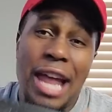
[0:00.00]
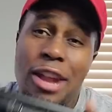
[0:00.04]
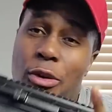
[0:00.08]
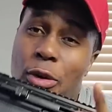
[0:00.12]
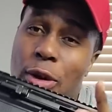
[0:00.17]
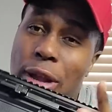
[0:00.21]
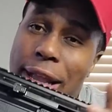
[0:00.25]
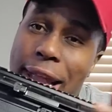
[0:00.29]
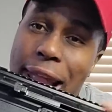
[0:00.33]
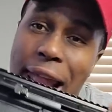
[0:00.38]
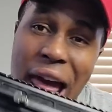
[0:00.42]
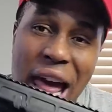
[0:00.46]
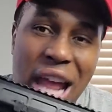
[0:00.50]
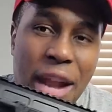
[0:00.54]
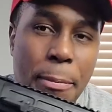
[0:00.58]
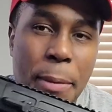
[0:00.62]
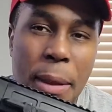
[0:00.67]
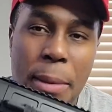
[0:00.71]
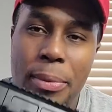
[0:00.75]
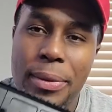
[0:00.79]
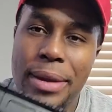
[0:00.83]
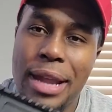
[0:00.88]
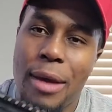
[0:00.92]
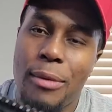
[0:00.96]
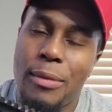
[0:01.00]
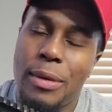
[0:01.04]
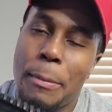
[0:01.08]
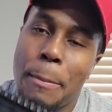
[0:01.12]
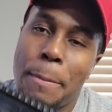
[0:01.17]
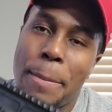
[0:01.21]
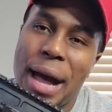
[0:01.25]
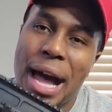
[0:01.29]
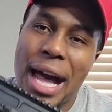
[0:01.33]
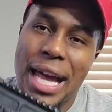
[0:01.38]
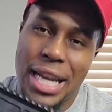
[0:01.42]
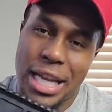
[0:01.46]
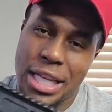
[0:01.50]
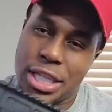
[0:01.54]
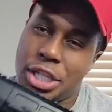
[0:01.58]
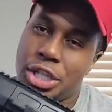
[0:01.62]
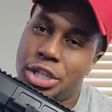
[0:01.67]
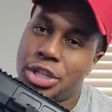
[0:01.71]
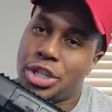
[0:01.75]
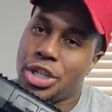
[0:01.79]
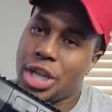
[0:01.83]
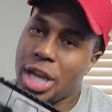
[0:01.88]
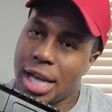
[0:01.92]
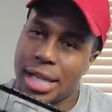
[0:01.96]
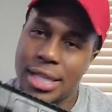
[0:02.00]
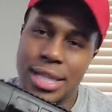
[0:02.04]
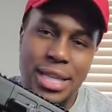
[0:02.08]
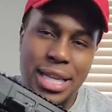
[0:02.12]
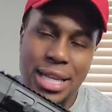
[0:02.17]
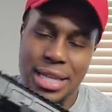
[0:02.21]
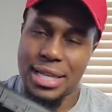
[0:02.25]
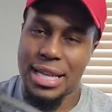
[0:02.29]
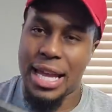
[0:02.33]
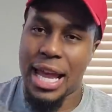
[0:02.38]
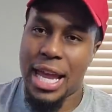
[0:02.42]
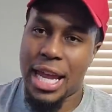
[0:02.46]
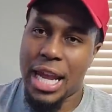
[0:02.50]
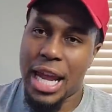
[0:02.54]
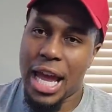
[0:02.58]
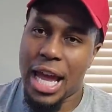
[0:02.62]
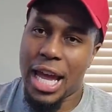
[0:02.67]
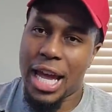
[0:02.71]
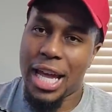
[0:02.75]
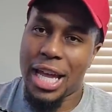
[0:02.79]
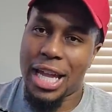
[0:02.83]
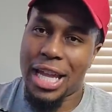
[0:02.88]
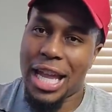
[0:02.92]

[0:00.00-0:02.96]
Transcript: I know a lot of people that would buy this just to say that.